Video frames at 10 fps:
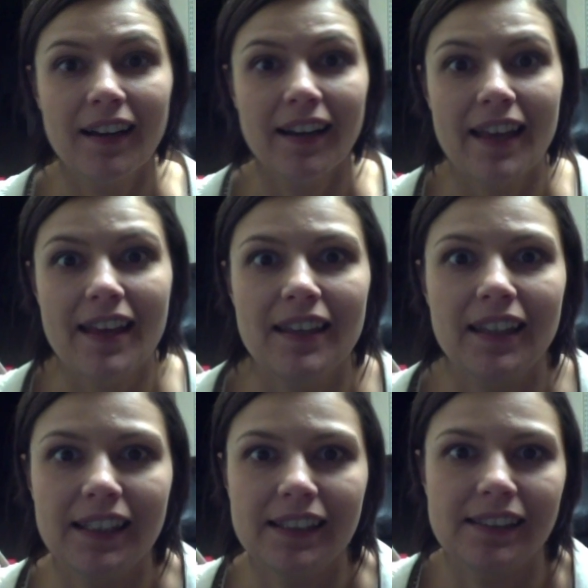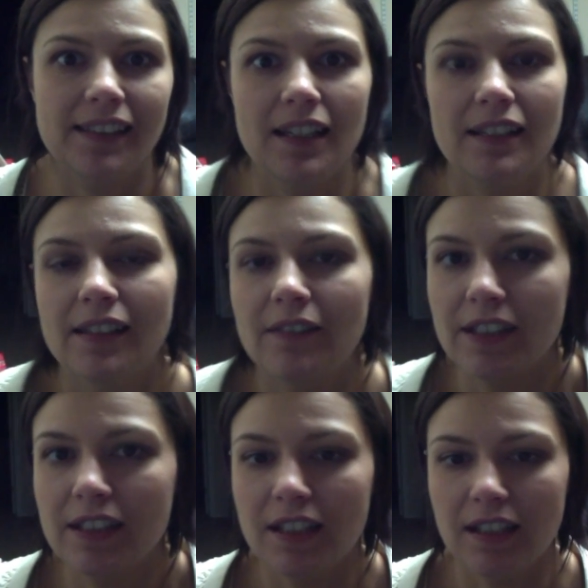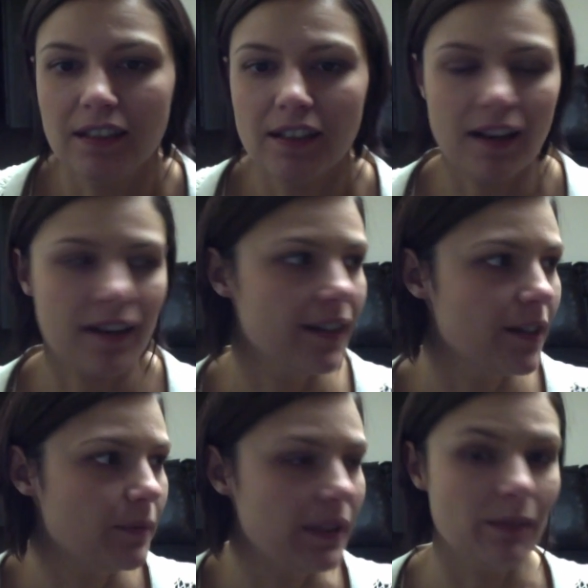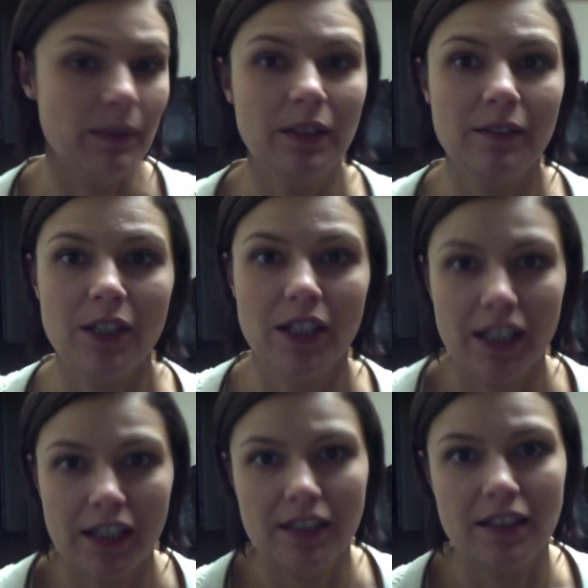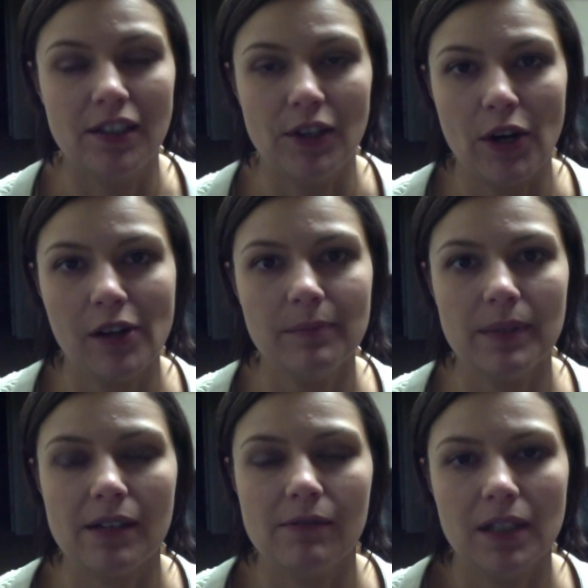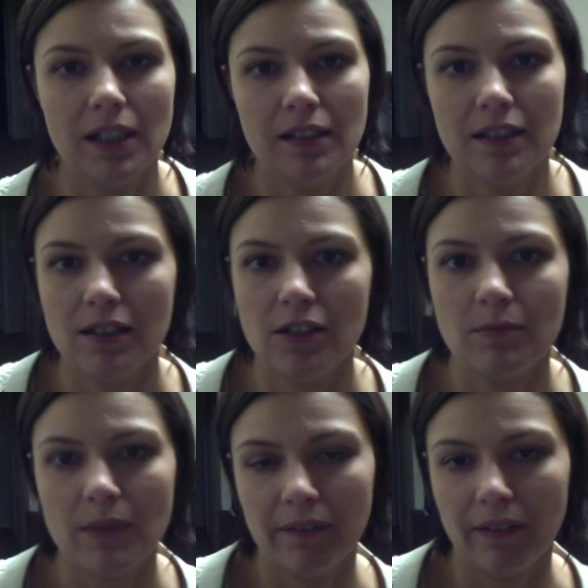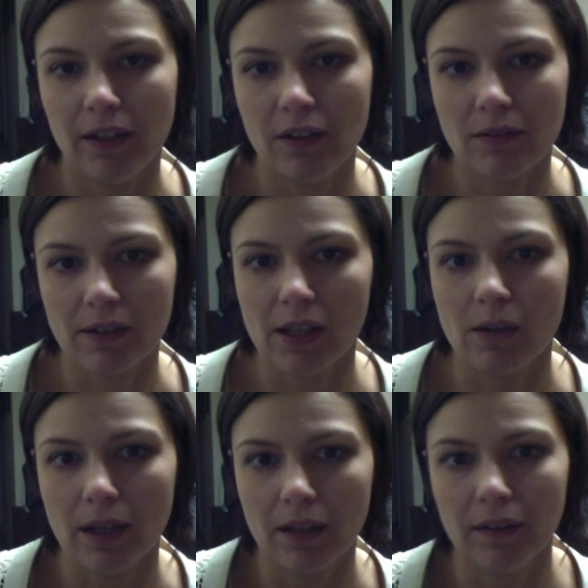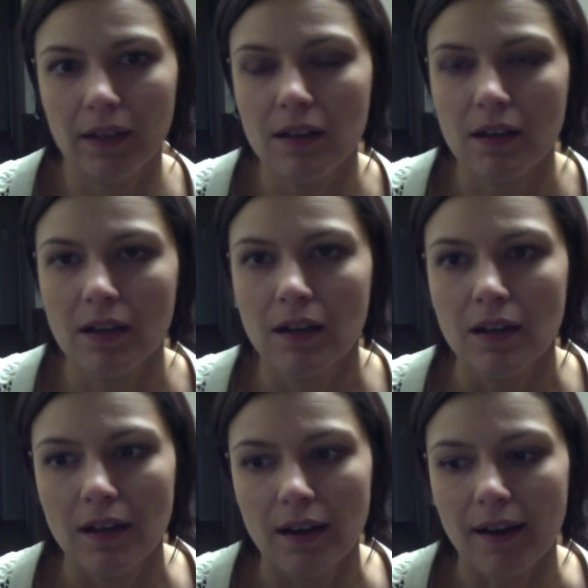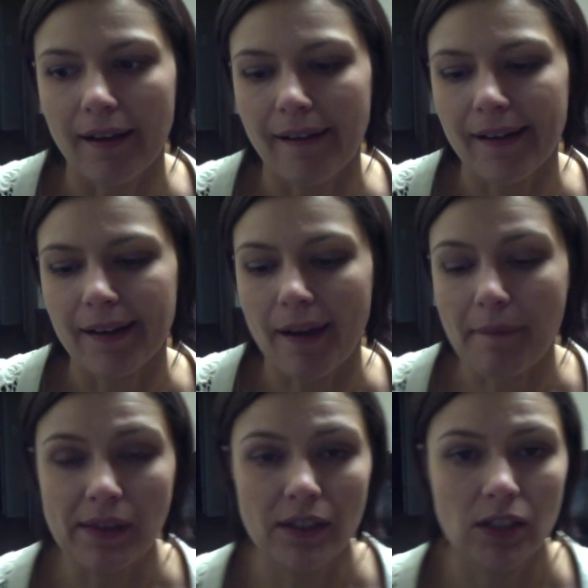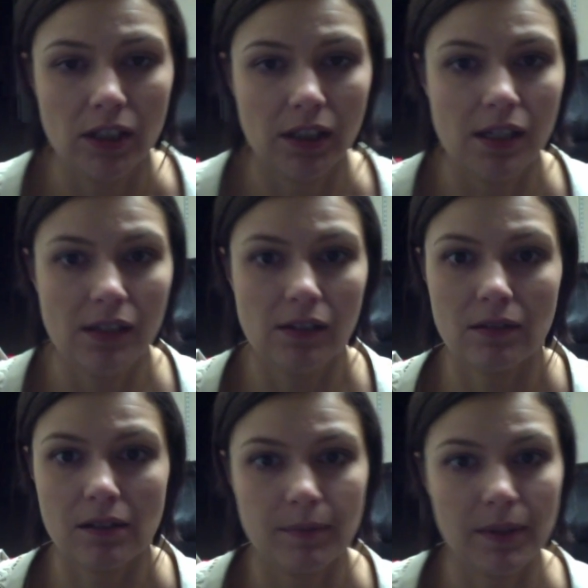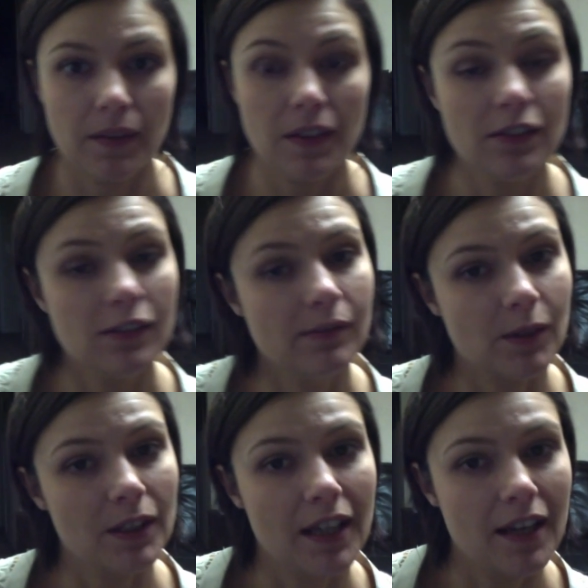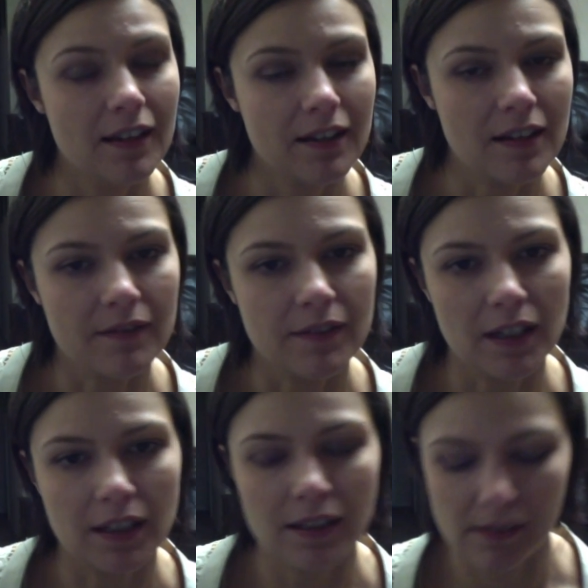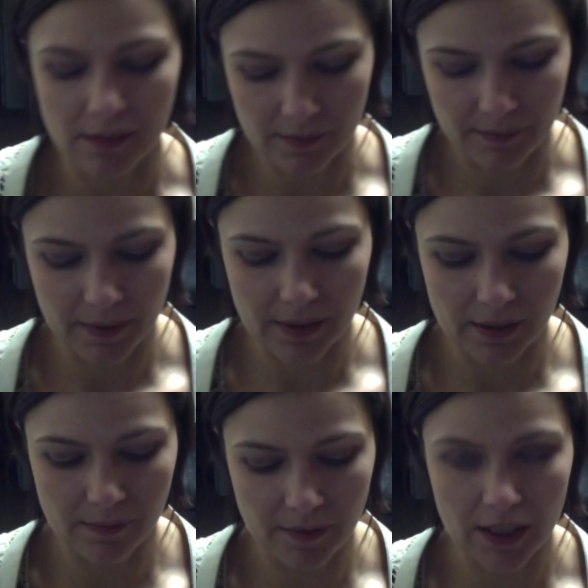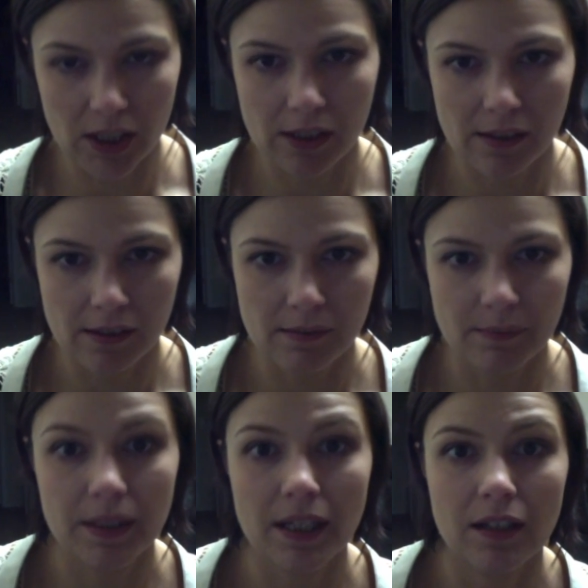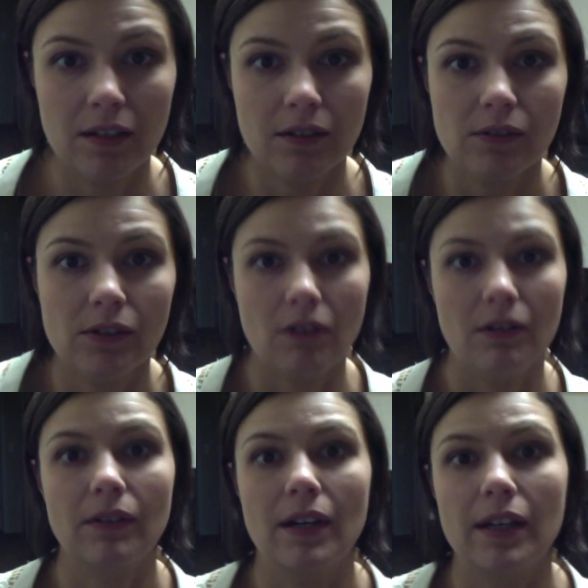Hey, it is day 17. I am in the middle of cooking dinner, but I wanted to do my video really quickly. I made the chili in the crock pot this morning, and I've got some veg and some potatoes going right